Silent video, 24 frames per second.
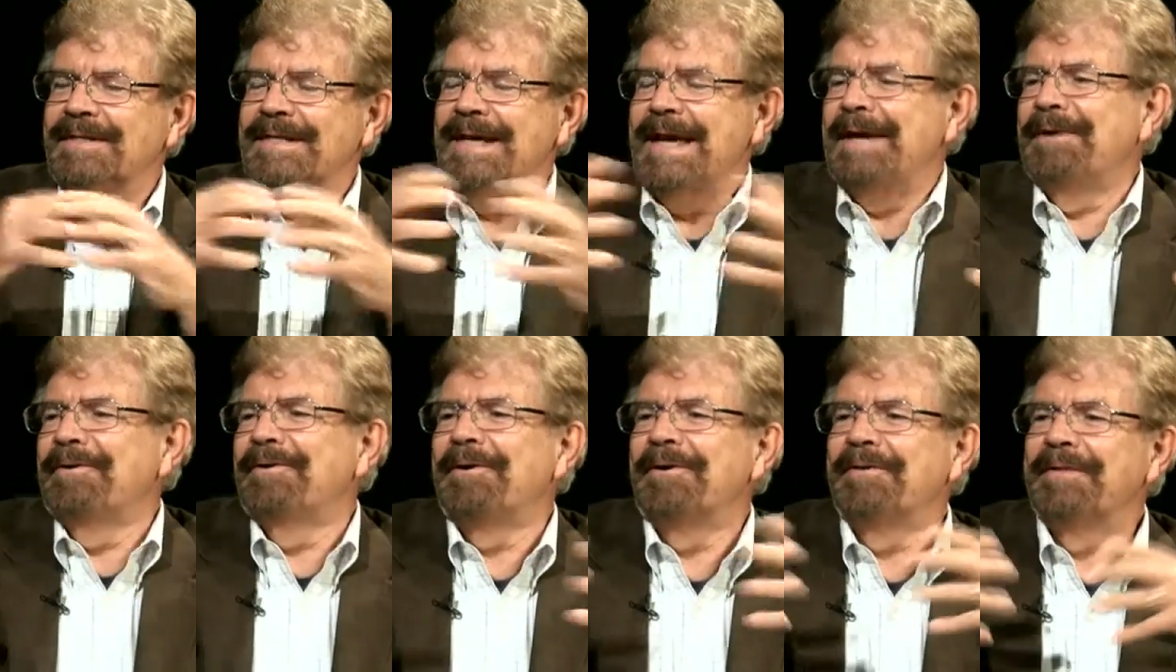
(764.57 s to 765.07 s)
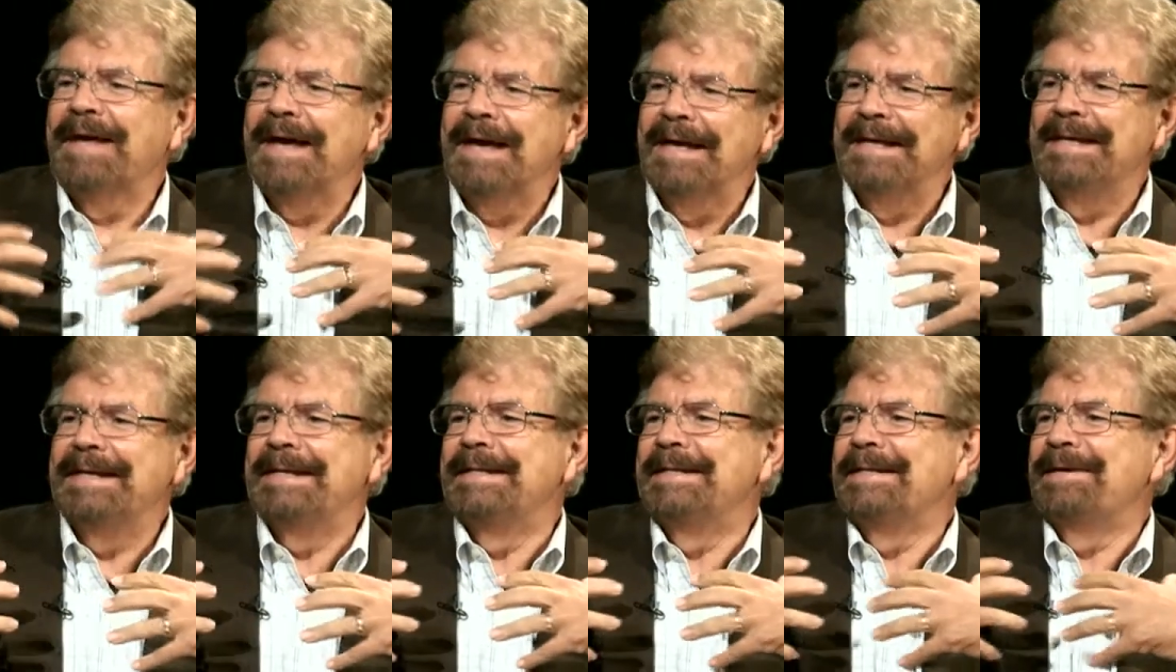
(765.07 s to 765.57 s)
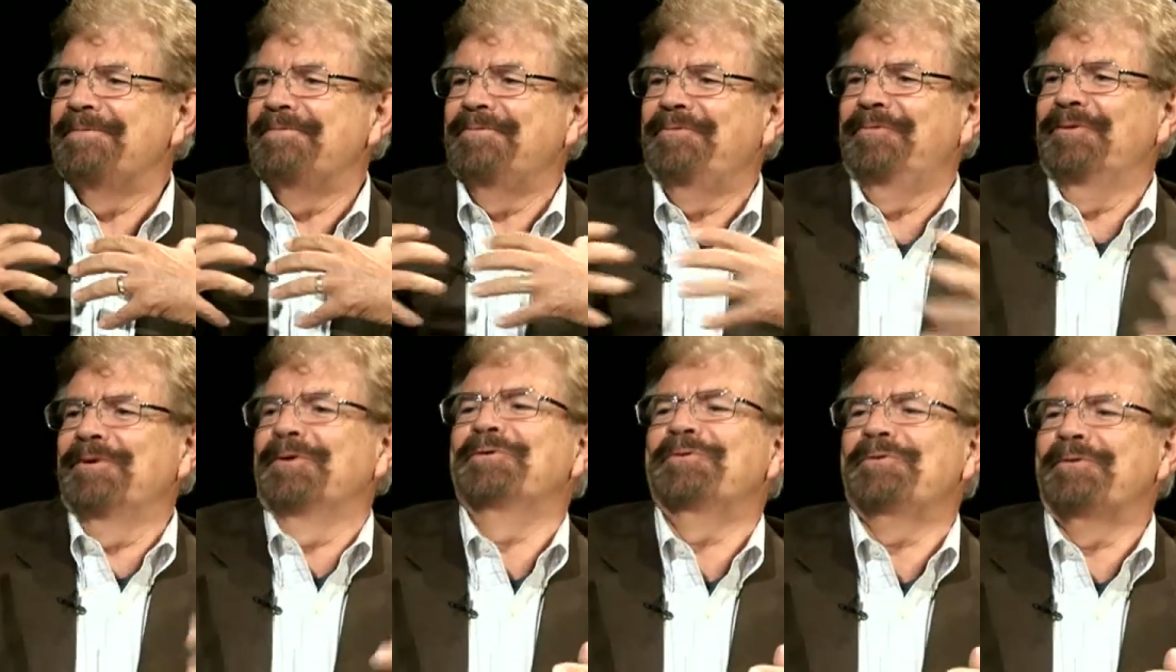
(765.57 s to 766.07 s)
take all that in and then
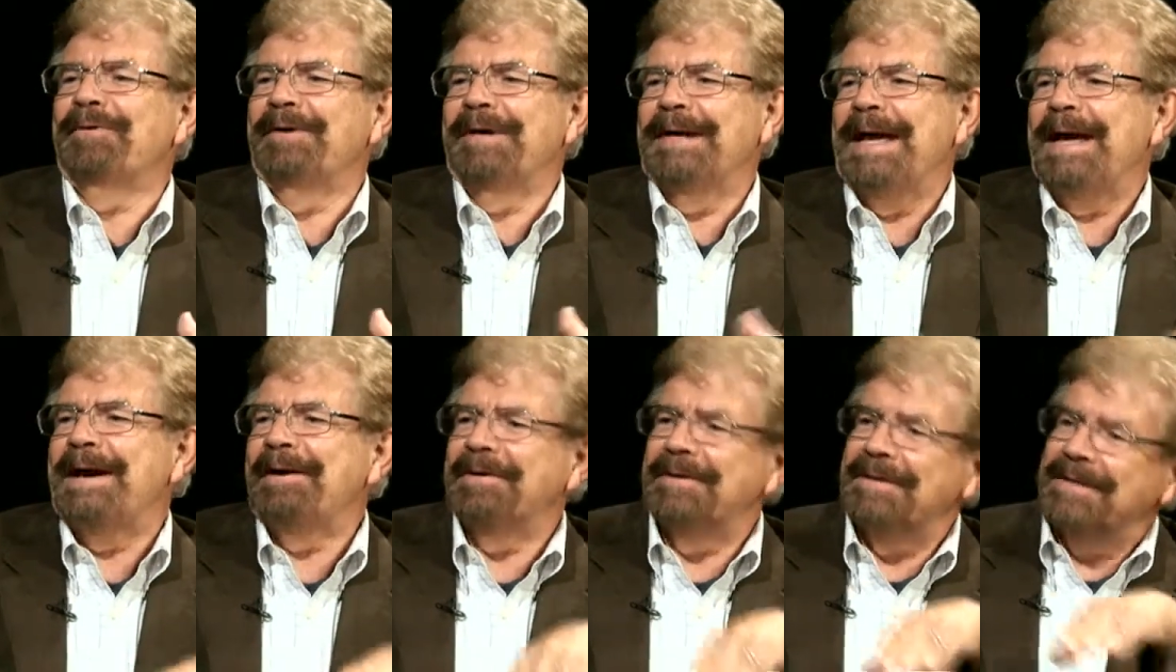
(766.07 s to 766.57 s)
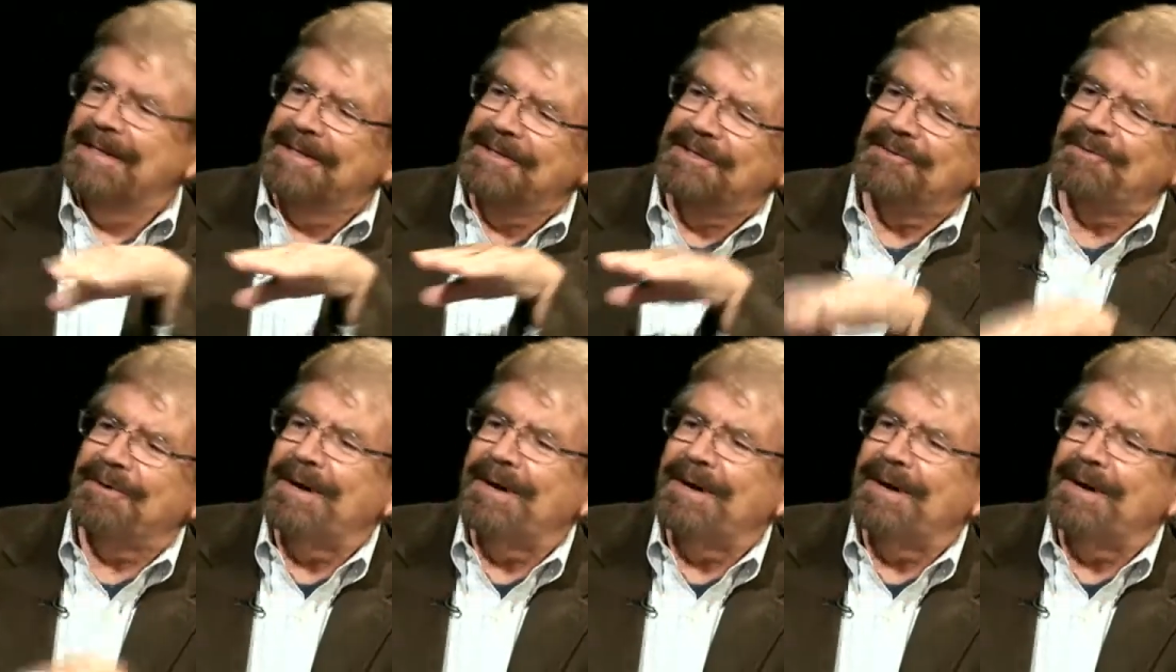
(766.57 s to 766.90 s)
filter it out and then